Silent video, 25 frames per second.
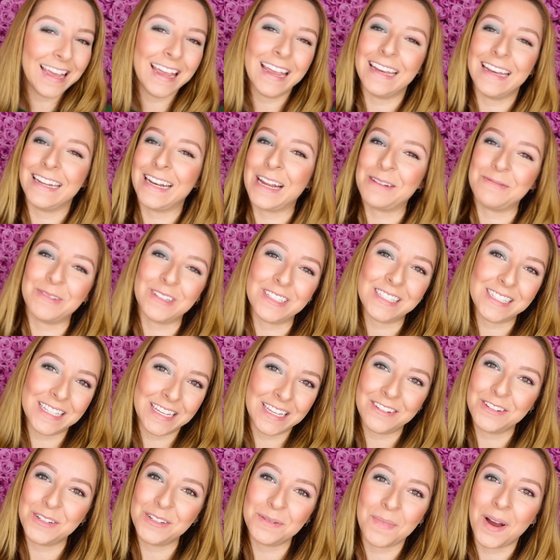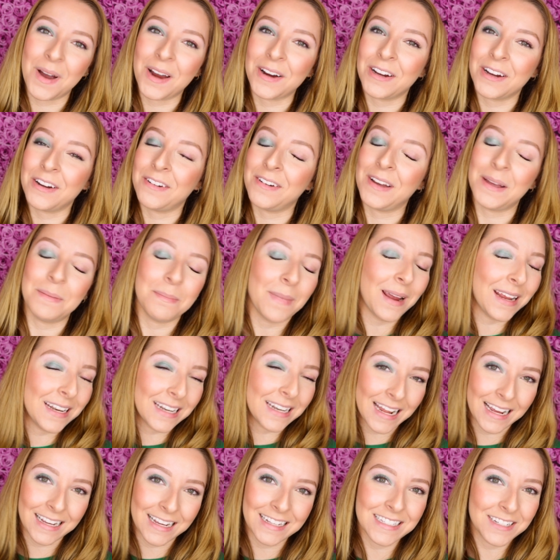And I will see you tomorrow in my
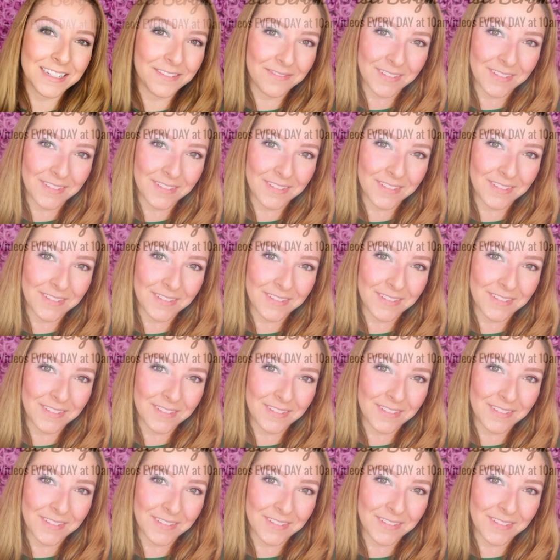next